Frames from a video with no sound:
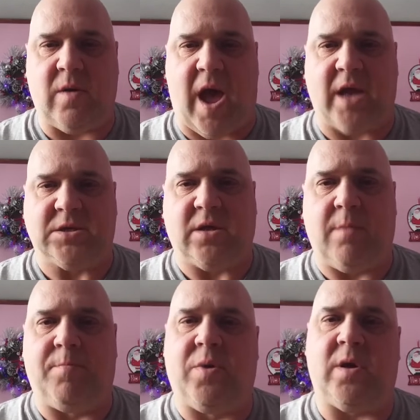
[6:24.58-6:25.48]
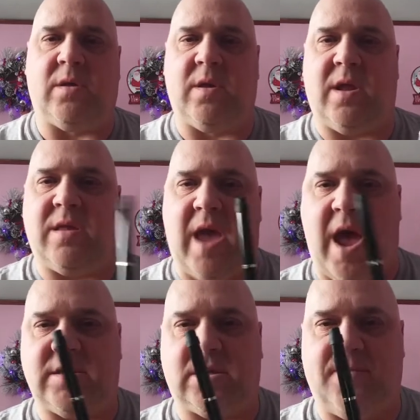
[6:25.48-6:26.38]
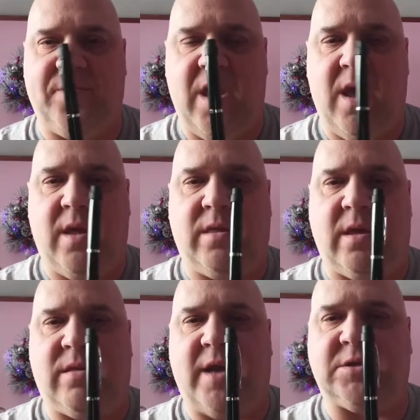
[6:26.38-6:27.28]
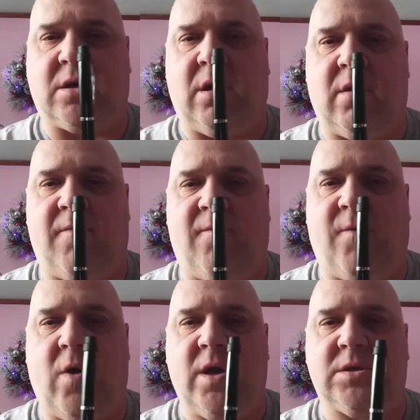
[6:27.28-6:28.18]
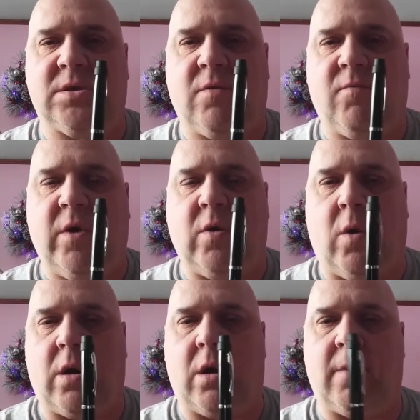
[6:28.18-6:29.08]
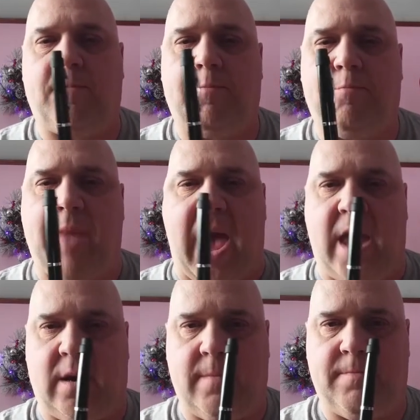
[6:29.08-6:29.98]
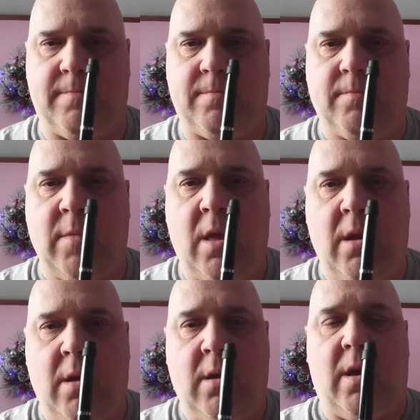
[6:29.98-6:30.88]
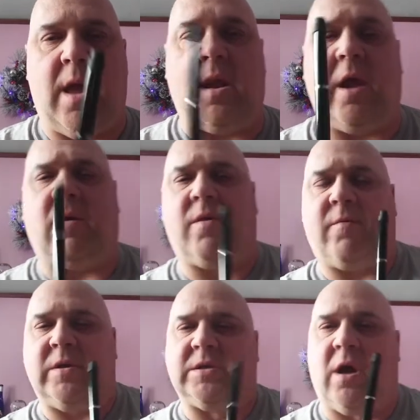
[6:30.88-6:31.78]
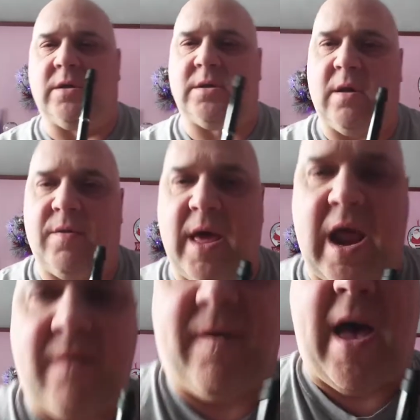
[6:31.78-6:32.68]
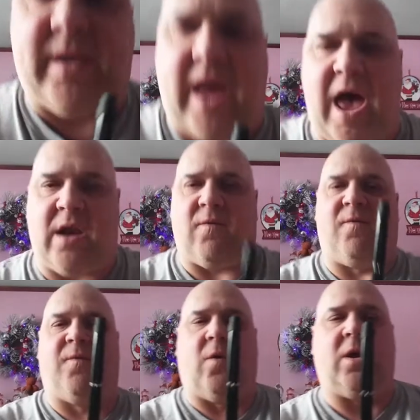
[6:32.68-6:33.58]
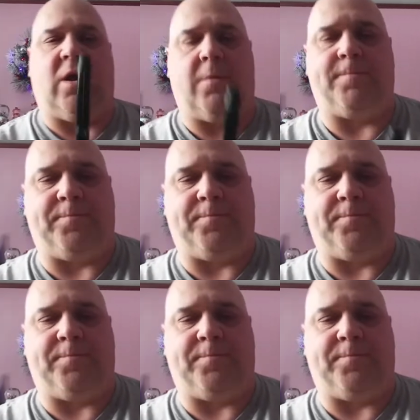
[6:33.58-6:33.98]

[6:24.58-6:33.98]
actually put to the test the digital voice recorder pen. And here are the results that I found out for you.